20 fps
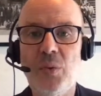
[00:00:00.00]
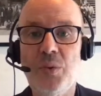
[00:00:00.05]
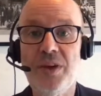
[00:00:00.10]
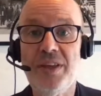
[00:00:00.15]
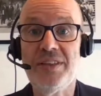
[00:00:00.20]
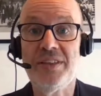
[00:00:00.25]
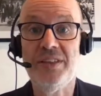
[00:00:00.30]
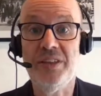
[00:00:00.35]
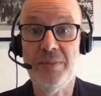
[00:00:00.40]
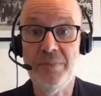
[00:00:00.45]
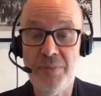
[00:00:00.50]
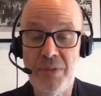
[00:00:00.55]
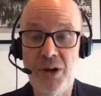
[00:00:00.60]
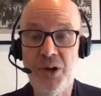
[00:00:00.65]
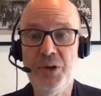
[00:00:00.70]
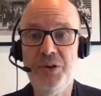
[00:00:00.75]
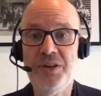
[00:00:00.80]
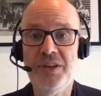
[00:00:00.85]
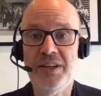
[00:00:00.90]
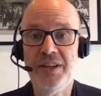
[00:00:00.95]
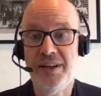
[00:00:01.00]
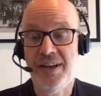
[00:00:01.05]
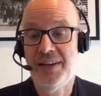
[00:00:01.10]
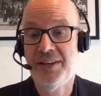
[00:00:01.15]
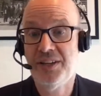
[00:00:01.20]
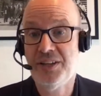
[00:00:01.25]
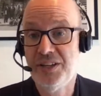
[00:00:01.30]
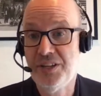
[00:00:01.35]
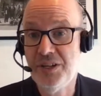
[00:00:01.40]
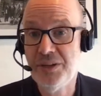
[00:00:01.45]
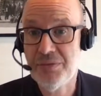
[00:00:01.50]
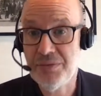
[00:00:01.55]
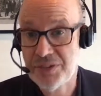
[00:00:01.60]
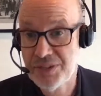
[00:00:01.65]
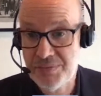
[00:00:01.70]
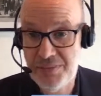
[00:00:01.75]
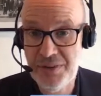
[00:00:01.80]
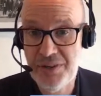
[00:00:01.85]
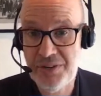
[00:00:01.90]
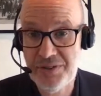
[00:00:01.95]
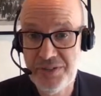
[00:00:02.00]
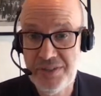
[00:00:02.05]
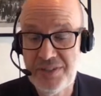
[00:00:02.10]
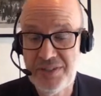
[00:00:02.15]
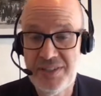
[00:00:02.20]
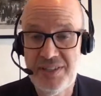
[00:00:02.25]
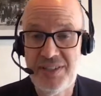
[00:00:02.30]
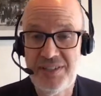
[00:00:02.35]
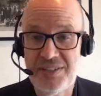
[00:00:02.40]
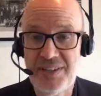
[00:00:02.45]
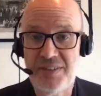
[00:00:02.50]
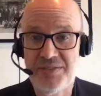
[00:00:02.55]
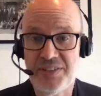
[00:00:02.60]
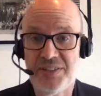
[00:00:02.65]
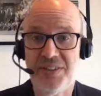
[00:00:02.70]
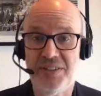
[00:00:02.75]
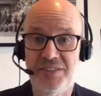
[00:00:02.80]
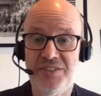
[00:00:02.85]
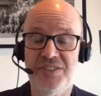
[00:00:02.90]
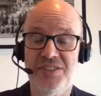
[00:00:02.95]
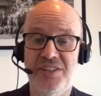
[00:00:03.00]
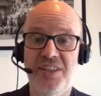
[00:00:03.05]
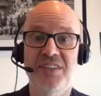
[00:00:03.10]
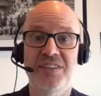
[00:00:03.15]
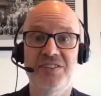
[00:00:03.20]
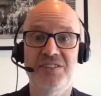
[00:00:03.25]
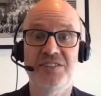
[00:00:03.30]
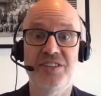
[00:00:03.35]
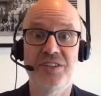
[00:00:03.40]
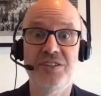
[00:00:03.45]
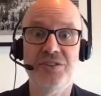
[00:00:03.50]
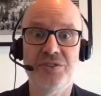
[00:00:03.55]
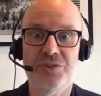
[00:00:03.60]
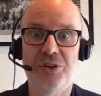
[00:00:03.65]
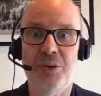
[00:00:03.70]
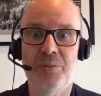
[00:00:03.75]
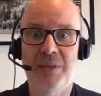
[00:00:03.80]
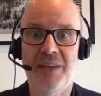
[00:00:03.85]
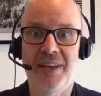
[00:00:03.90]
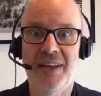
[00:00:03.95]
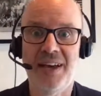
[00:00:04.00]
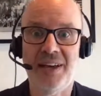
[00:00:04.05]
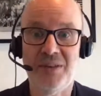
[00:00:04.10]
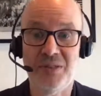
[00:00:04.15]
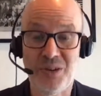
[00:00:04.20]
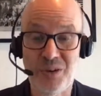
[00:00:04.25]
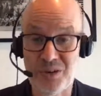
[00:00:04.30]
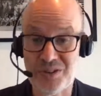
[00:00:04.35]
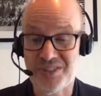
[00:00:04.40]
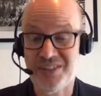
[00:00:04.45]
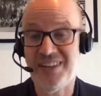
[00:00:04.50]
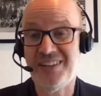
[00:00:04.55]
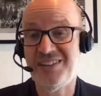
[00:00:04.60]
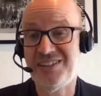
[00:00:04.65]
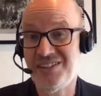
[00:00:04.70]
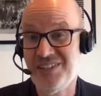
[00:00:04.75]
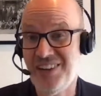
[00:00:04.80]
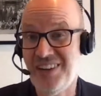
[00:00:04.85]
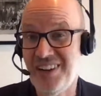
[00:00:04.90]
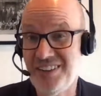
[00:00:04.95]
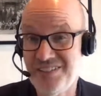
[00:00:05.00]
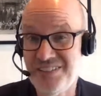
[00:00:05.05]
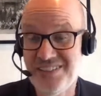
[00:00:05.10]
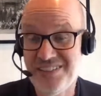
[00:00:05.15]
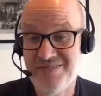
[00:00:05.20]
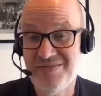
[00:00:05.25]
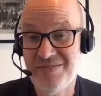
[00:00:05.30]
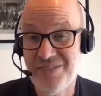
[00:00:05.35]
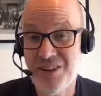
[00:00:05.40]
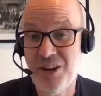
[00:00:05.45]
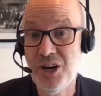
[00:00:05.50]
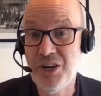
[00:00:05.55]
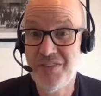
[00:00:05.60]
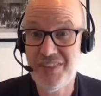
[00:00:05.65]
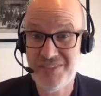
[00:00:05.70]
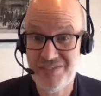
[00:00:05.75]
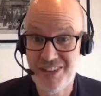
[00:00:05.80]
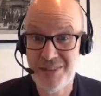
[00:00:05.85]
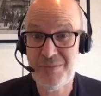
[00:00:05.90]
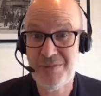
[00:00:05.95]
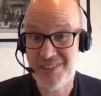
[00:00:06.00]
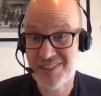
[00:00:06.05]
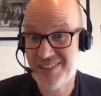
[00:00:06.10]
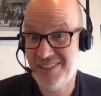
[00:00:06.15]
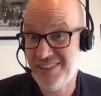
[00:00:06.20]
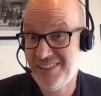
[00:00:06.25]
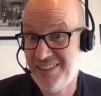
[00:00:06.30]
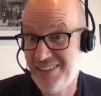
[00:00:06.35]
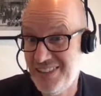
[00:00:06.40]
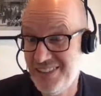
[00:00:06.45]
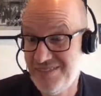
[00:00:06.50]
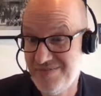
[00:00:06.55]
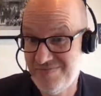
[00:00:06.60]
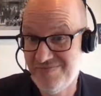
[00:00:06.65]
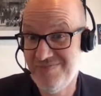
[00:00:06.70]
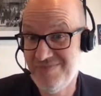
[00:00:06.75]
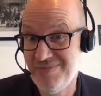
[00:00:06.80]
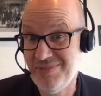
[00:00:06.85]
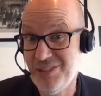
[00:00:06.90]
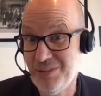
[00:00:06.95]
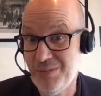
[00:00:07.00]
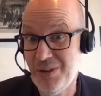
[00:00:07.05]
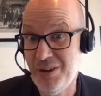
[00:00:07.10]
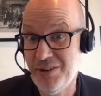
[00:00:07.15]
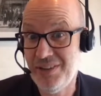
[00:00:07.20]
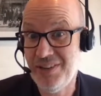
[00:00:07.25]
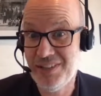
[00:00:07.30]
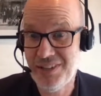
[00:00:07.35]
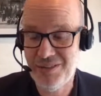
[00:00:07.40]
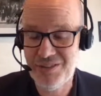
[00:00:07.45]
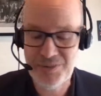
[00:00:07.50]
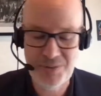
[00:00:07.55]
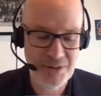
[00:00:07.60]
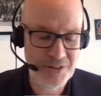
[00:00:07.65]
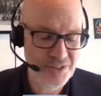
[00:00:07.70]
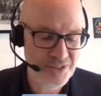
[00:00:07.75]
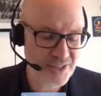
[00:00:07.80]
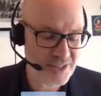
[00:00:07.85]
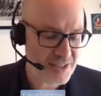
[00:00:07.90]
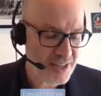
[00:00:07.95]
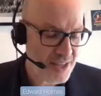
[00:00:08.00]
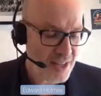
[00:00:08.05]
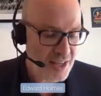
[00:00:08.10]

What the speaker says: with pneumonia and acute respiratory disease. That was a kind of syndrome they had. Of course, and COVID is very much like is pneumonia, acute respiratory disease.